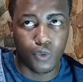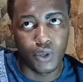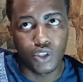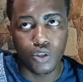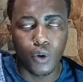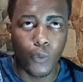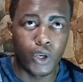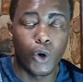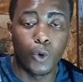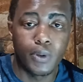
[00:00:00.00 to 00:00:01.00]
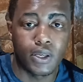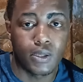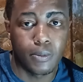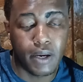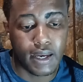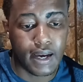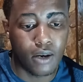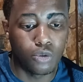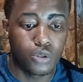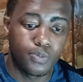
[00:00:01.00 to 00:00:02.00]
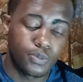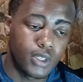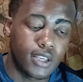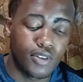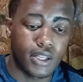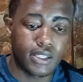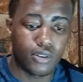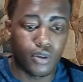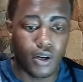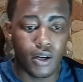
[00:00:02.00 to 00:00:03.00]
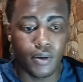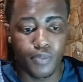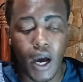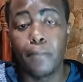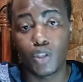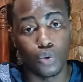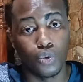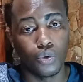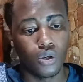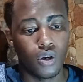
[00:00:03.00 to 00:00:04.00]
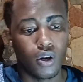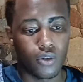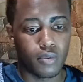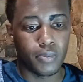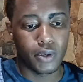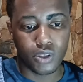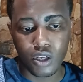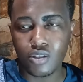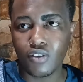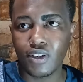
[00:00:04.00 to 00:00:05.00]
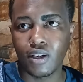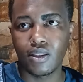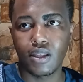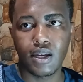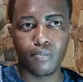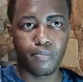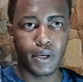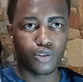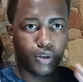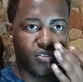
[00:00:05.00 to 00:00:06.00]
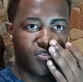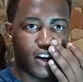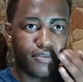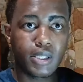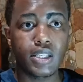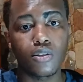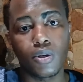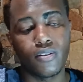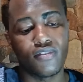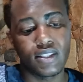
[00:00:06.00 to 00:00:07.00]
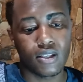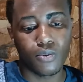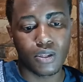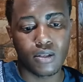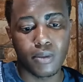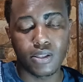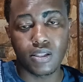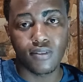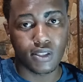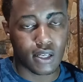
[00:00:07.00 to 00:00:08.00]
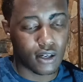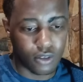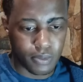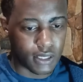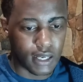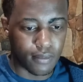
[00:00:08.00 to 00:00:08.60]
which when you're opening your bank account, they give you that up to. Remember, it starts off, I think, at a base rate of 5% when you're investing with a demand savings account. But yeah,